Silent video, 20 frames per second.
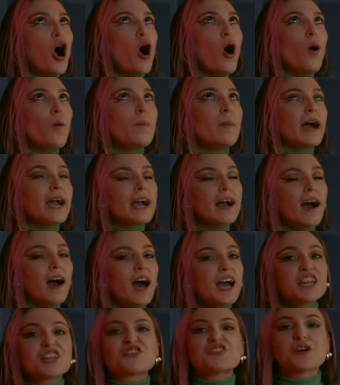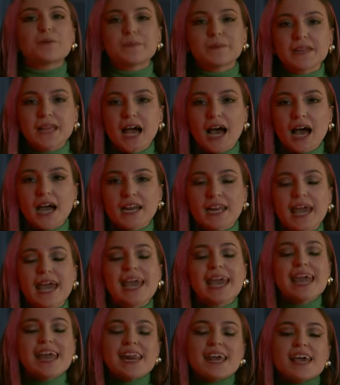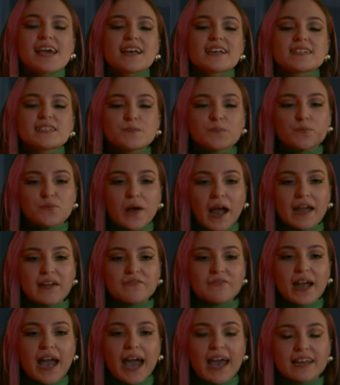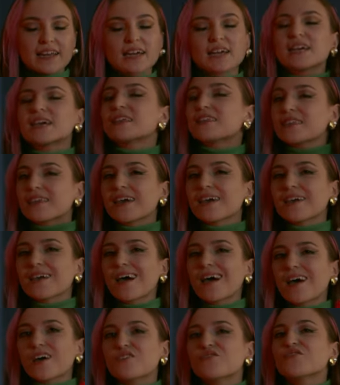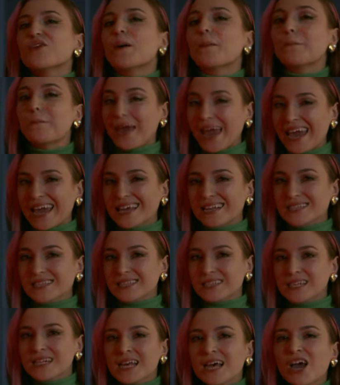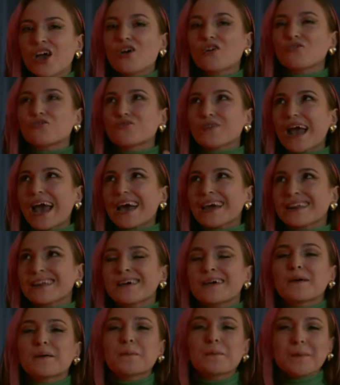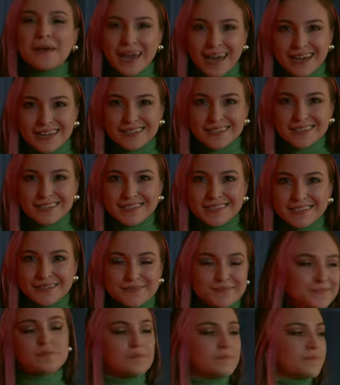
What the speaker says: Oh my god, the blood. It is bright red. Think of paint. Red paint.